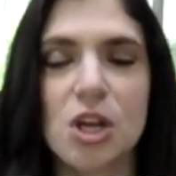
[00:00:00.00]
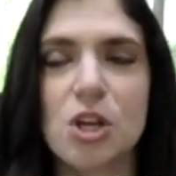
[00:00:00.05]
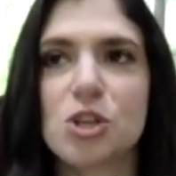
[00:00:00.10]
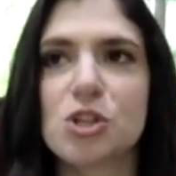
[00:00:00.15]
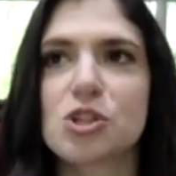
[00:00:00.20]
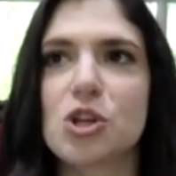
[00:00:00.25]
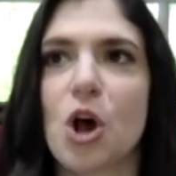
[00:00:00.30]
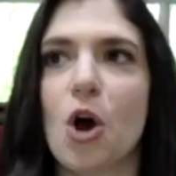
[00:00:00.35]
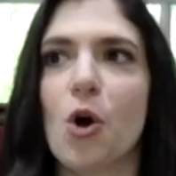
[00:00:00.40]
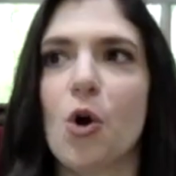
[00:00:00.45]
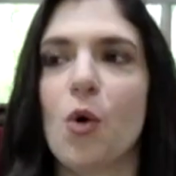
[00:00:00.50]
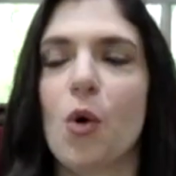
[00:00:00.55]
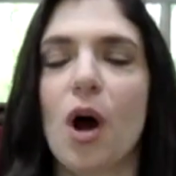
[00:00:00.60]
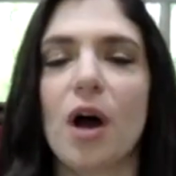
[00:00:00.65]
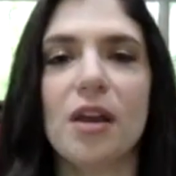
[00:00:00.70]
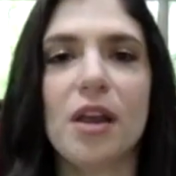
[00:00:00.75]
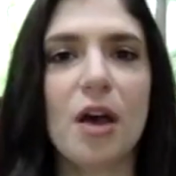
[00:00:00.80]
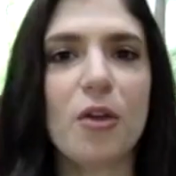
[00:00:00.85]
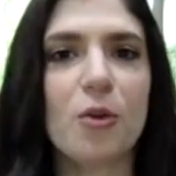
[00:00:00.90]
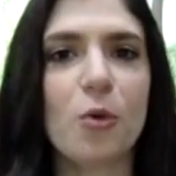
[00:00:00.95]
So
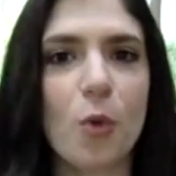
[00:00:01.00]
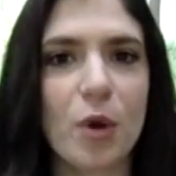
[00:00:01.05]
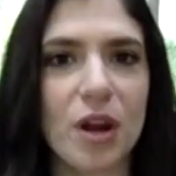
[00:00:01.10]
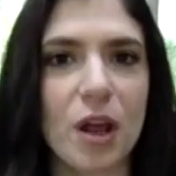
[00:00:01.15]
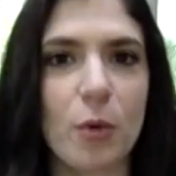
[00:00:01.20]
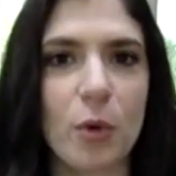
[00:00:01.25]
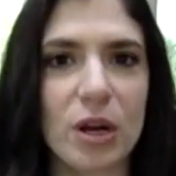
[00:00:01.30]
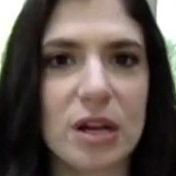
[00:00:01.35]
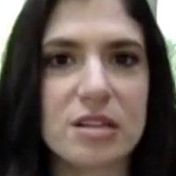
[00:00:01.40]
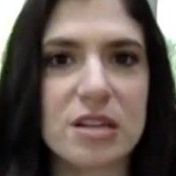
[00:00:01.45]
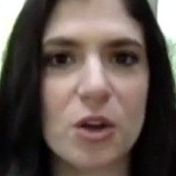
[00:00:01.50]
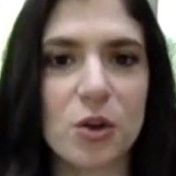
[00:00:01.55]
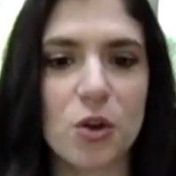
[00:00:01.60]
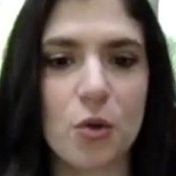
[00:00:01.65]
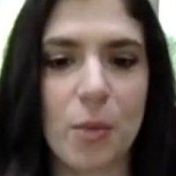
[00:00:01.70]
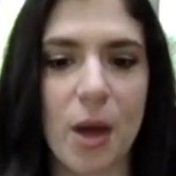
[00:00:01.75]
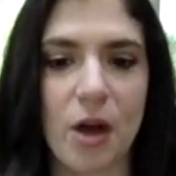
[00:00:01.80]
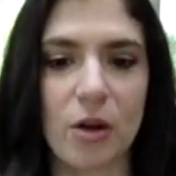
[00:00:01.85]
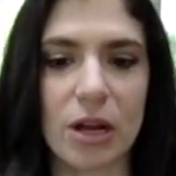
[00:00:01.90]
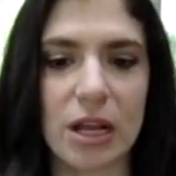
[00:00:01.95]
another one I want to tell you
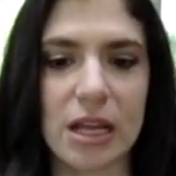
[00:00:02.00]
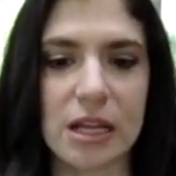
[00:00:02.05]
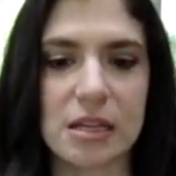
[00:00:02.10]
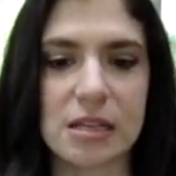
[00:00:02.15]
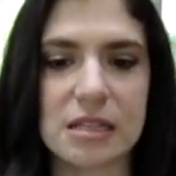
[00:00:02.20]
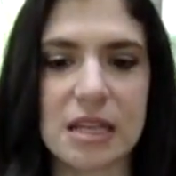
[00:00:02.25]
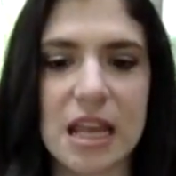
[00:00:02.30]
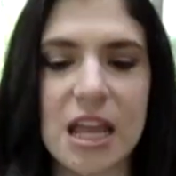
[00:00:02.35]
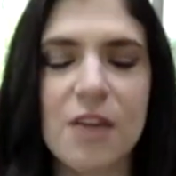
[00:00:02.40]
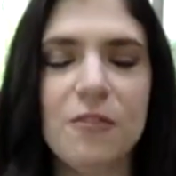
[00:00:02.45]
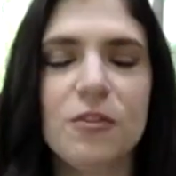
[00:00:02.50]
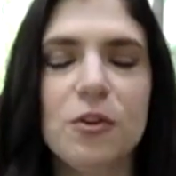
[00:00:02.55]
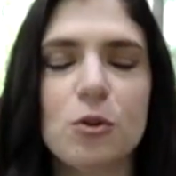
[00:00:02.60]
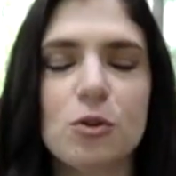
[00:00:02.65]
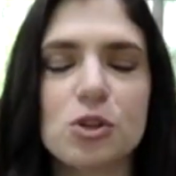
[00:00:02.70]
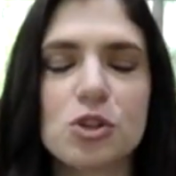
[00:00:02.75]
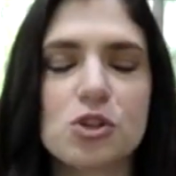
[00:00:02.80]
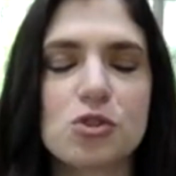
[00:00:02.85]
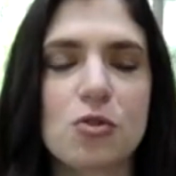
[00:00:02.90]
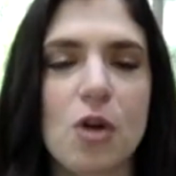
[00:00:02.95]
about is if
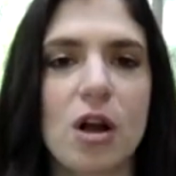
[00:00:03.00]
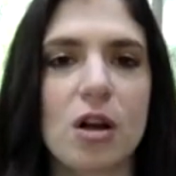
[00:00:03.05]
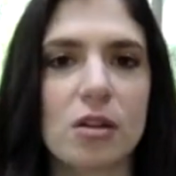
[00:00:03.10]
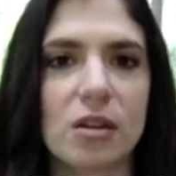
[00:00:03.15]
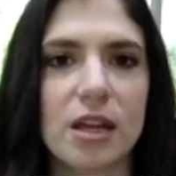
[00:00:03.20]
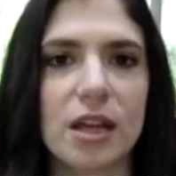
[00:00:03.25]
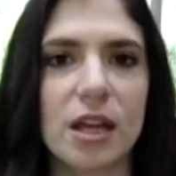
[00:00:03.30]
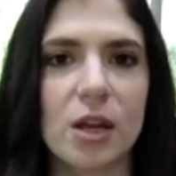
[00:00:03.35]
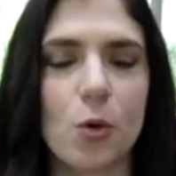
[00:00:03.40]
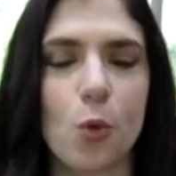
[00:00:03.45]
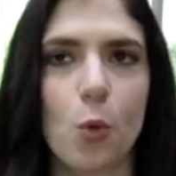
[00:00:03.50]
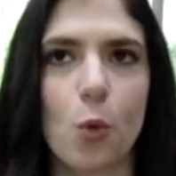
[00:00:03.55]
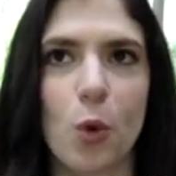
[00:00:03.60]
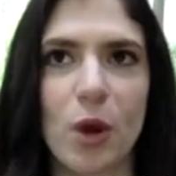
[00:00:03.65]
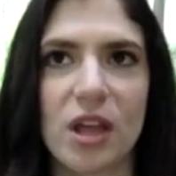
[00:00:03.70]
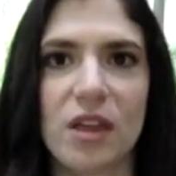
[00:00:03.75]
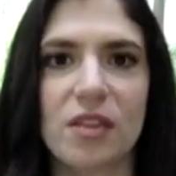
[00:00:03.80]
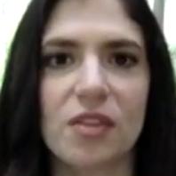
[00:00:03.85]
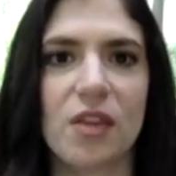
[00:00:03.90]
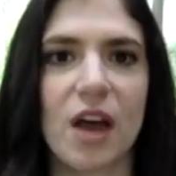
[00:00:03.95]
you're struggling
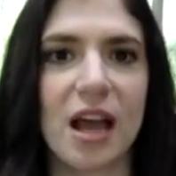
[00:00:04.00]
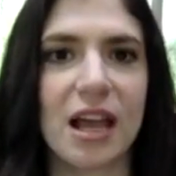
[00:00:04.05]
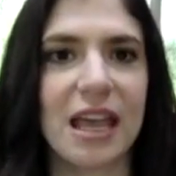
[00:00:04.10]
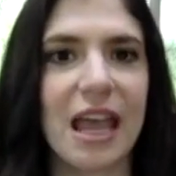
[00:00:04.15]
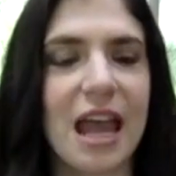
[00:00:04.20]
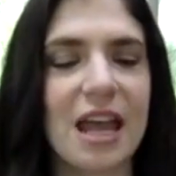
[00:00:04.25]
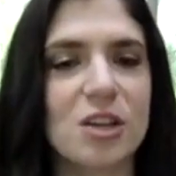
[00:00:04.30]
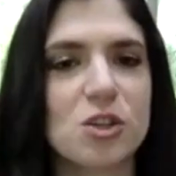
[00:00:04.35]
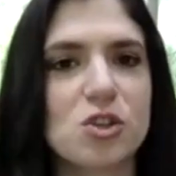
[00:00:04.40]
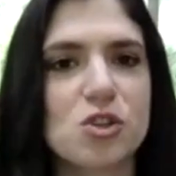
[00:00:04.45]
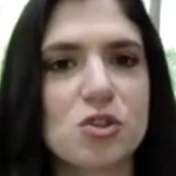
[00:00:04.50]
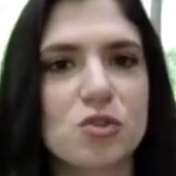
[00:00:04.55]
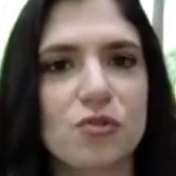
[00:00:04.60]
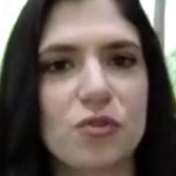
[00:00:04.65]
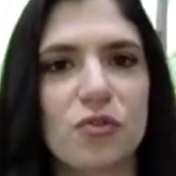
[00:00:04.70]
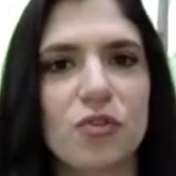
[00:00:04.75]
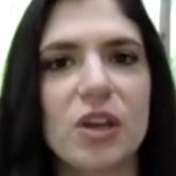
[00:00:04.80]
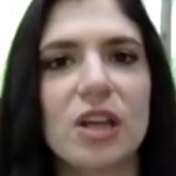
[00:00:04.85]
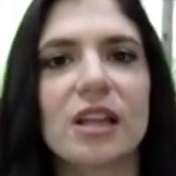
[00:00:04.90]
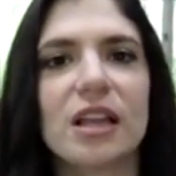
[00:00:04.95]
with, again,
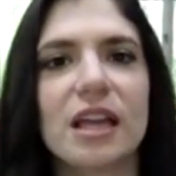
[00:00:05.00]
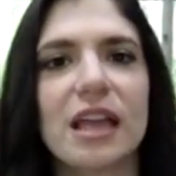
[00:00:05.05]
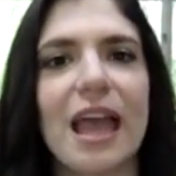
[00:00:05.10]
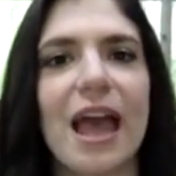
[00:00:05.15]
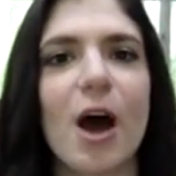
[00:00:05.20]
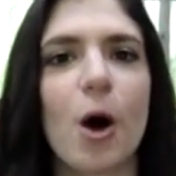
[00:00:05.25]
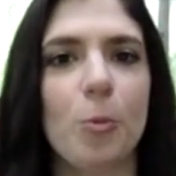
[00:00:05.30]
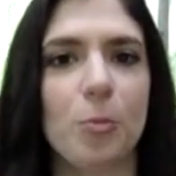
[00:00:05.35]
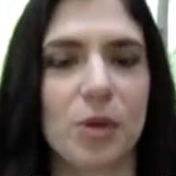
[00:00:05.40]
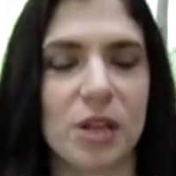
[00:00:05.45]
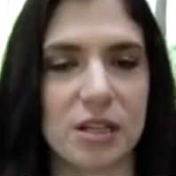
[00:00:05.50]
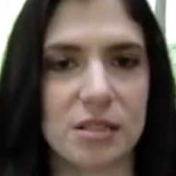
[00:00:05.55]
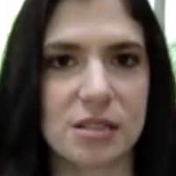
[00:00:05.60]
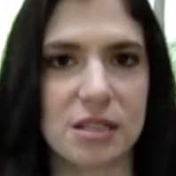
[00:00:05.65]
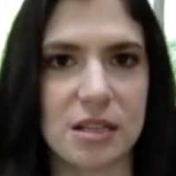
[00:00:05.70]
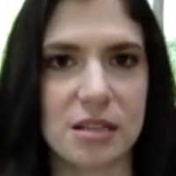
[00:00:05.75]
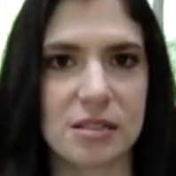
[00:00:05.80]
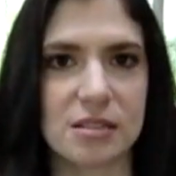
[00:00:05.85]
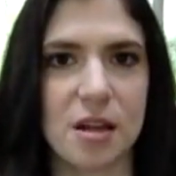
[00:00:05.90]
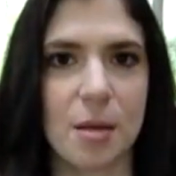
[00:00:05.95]
feeling helpless
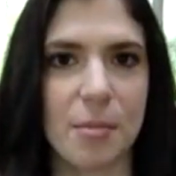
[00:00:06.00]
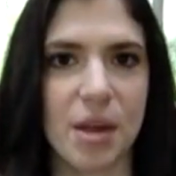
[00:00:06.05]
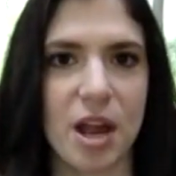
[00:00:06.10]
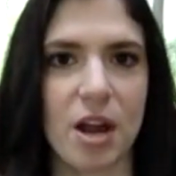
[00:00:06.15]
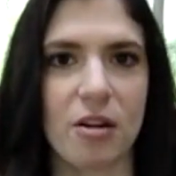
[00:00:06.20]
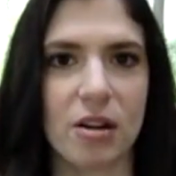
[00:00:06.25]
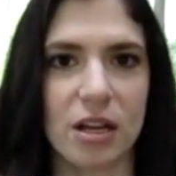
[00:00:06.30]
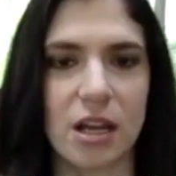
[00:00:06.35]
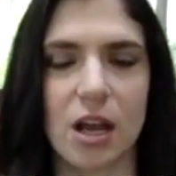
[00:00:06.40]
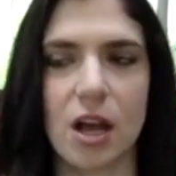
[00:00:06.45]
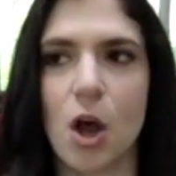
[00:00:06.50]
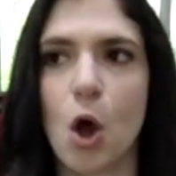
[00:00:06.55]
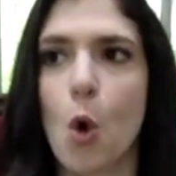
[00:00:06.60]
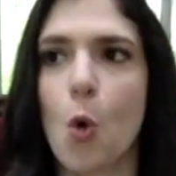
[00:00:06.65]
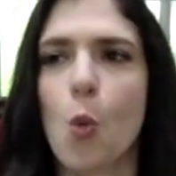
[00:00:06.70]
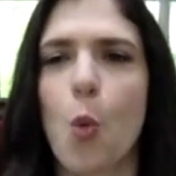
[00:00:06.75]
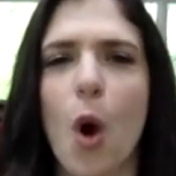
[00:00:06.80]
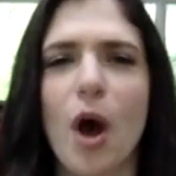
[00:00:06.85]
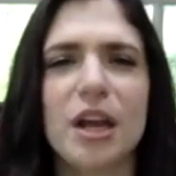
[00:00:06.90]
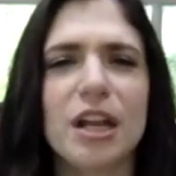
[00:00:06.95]
in some area,
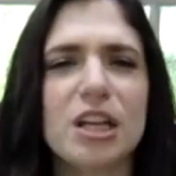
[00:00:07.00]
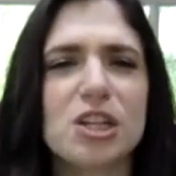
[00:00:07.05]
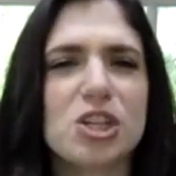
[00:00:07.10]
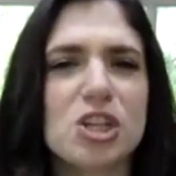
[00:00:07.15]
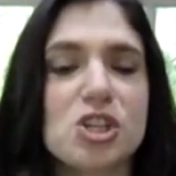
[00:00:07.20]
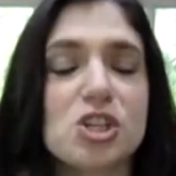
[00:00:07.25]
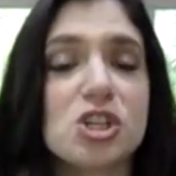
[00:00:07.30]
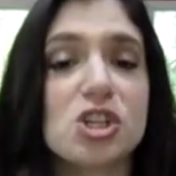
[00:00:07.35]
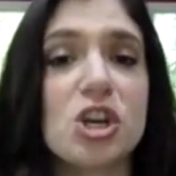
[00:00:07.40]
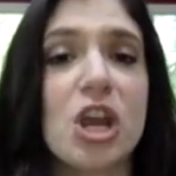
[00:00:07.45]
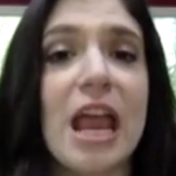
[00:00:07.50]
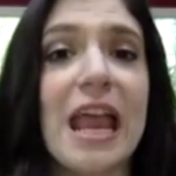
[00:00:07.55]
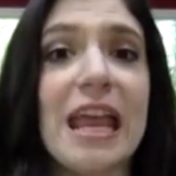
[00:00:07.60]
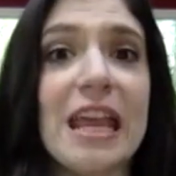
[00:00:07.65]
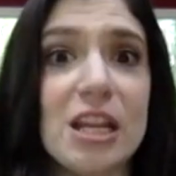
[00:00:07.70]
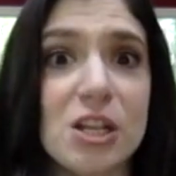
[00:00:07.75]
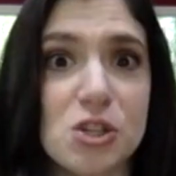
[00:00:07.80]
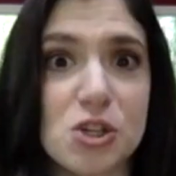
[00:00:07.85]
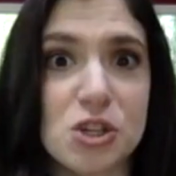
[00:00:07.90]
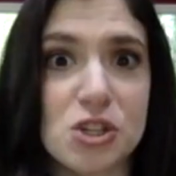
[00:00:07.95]
wanting to
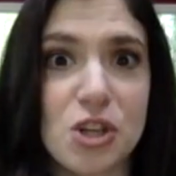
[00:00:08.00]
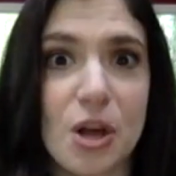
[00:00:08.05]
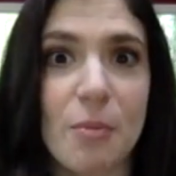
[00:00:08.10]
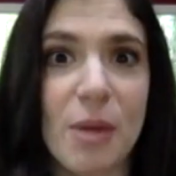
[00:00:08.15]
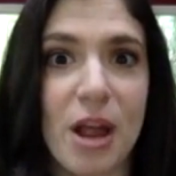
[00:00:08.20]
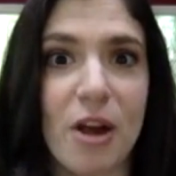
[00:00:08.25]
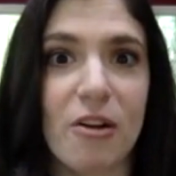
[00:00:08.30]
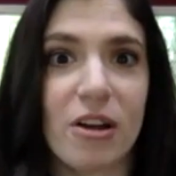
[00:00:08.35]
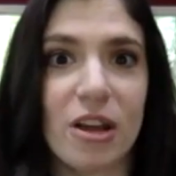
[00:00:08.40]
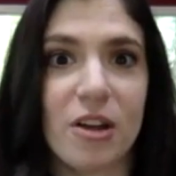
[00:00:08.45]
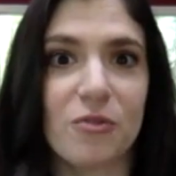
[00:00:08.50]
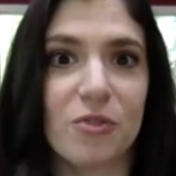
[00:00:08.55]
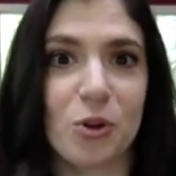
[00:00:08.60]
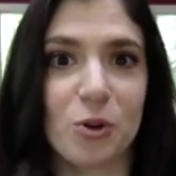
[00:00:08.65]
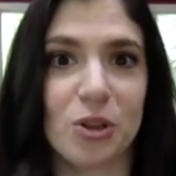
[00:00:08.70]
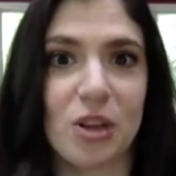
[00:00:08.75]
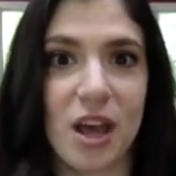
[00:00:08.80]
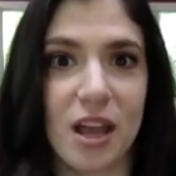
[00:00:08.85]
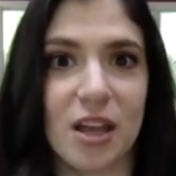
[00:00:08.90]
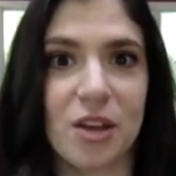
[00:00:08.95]
change some area of
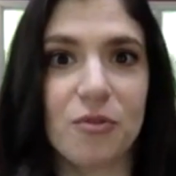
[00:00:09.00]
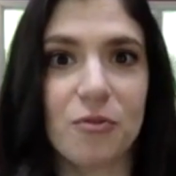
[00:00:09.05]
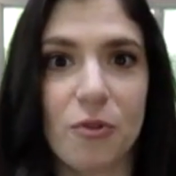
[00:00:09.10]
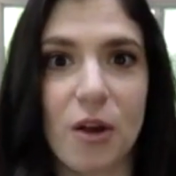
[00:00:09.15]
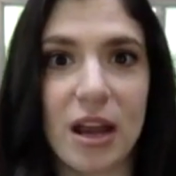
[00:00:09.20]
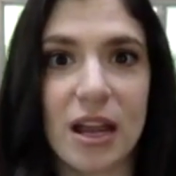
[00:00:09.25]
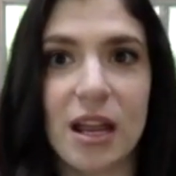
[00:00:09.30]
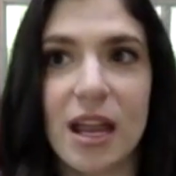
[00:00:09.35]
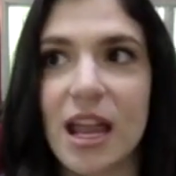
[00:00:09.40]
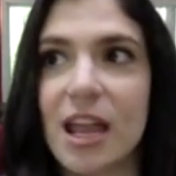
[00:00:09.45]
your life, right?